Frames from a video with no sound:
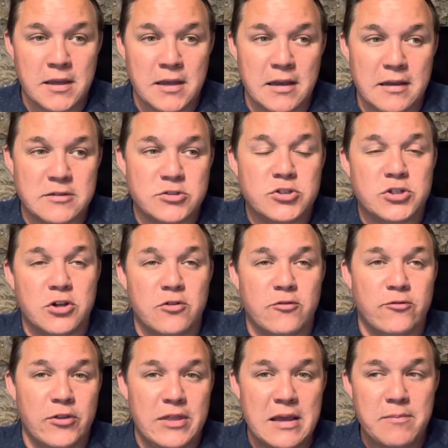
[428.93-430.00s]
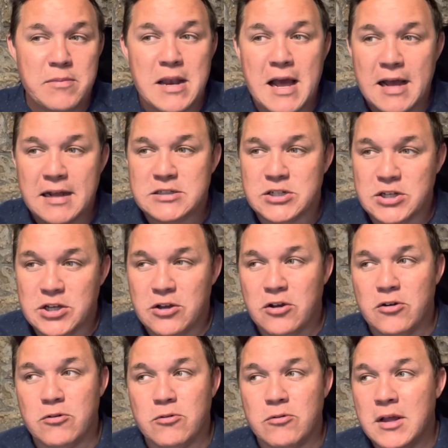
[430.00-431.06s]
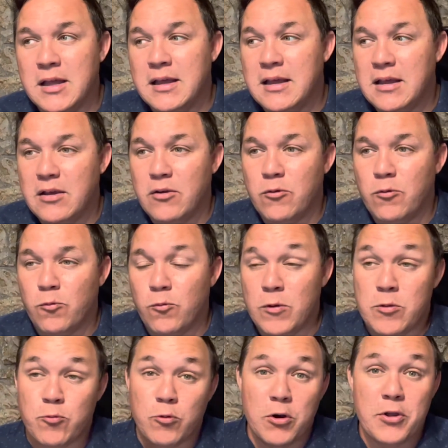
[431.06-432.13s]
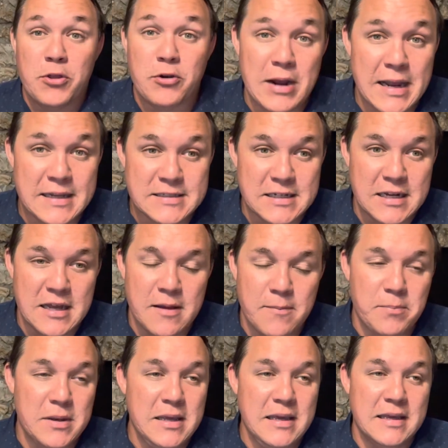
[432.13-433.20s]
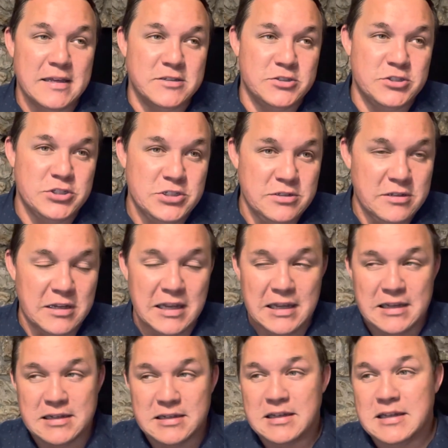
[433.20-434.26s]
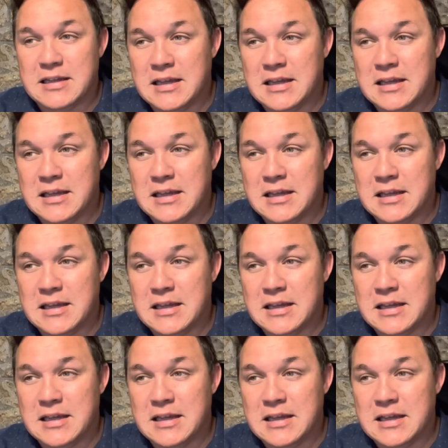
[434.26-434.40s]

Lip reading: And so for them not to go with where they're at as a company is it